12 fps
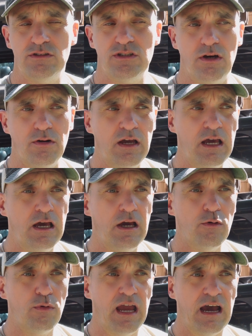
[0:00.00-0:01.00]
So
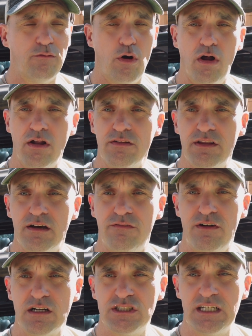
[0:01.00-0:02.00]
we have all the
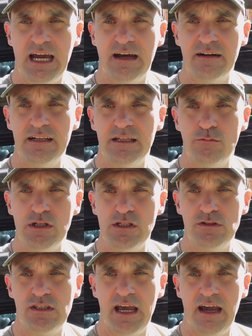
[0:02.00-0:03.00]
functionality that we
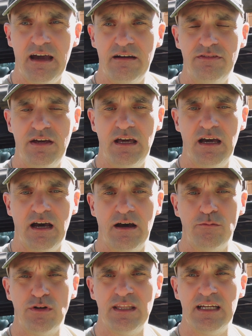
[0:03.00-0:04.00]
used to have,
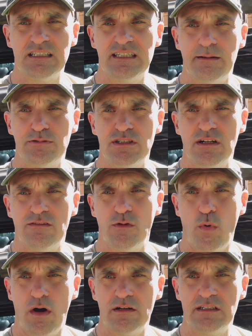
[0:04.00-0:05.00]
with the exception of
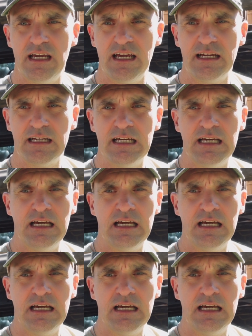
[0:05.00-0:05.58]
the water tank.